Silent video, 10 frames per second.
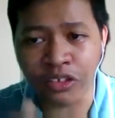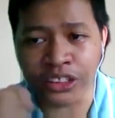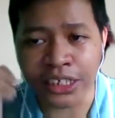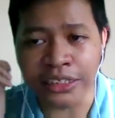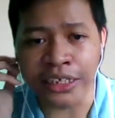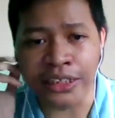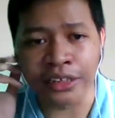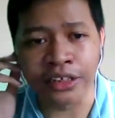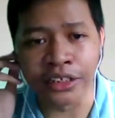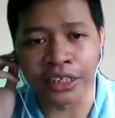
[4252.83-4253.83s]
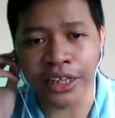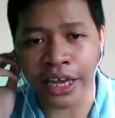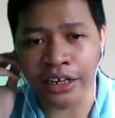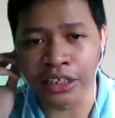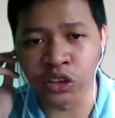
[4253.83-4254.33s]
A guide to facilitating
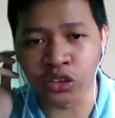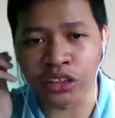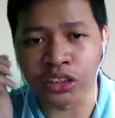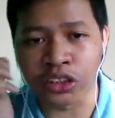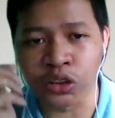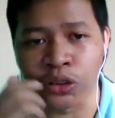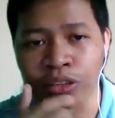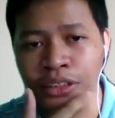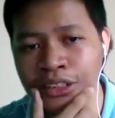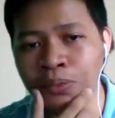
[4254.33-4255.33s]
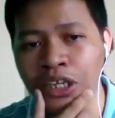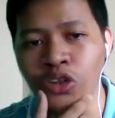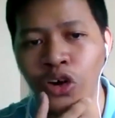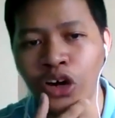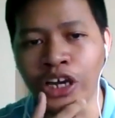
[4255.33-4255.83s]
learning in higher education.
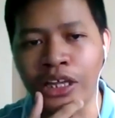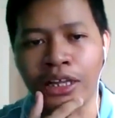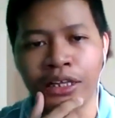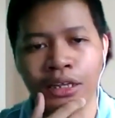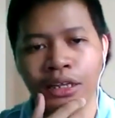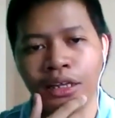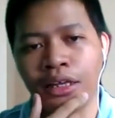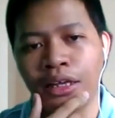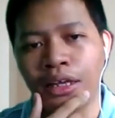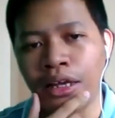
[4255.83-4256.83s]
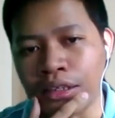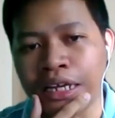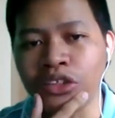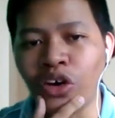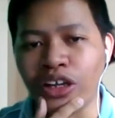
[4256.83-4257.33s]
It is by Doyle
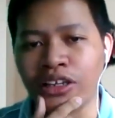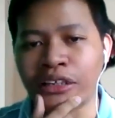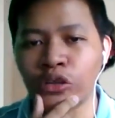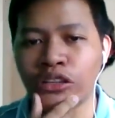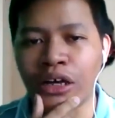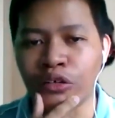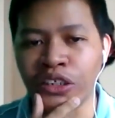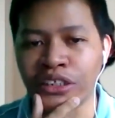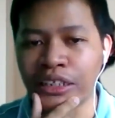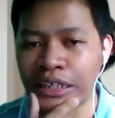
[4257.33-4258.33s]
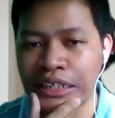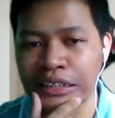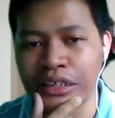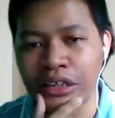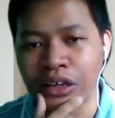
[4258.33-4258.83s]
Terry Doyle in
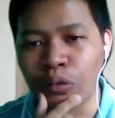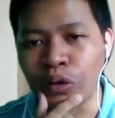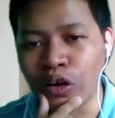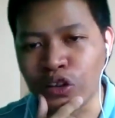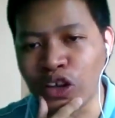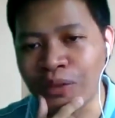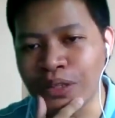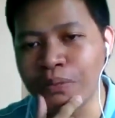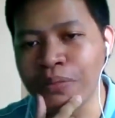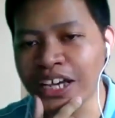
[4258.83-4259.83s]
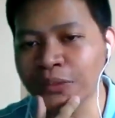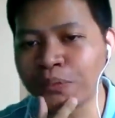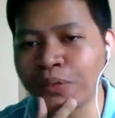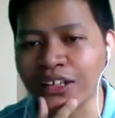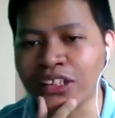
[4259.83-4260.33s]
2008. We also
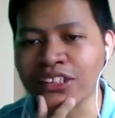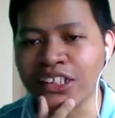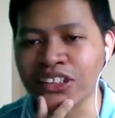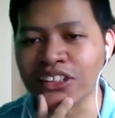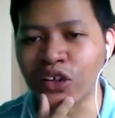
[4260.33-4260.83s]
have the best